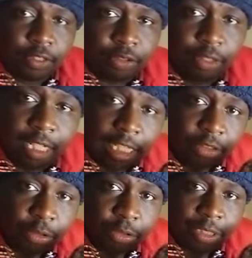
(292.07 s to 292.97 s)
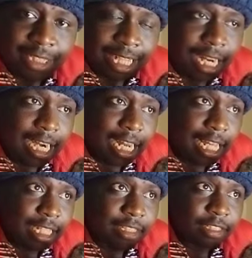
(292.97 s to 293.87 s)
So NATO is an
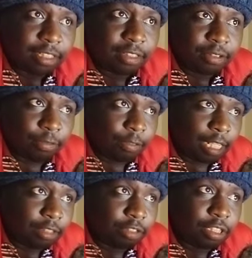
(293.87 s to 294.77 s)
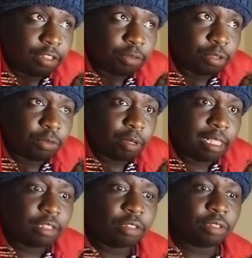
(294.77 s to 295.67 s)
alliance of countries which
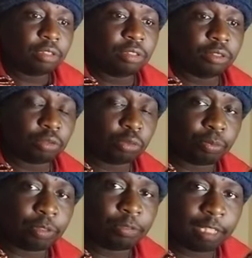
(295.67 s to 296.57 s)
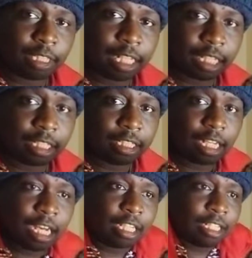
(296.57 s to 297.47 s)
want to prevent ag
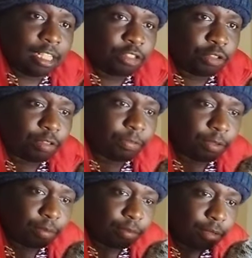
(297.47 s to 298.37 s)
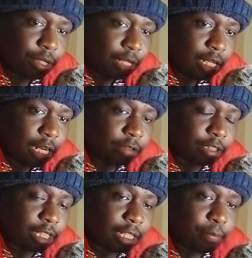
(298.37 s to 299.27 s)
aggression from
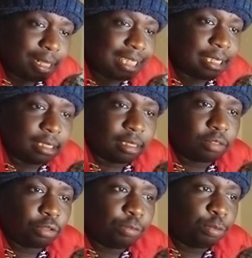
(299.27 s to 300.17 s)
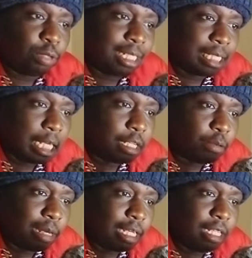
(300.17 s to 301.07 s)
outside parties. So if you
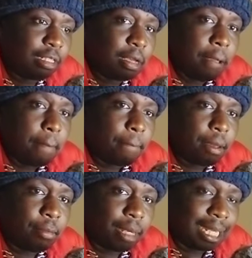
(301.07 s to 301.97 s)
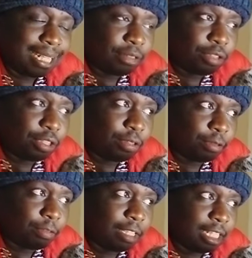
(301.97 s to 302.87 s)
attack one member country
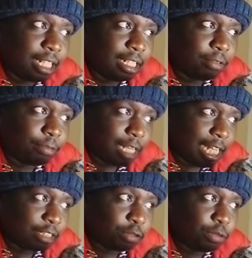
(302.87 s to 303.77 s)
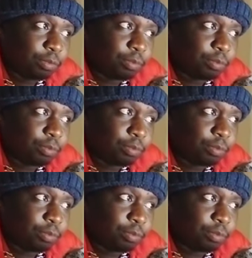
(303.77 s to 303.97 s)
of of NATO,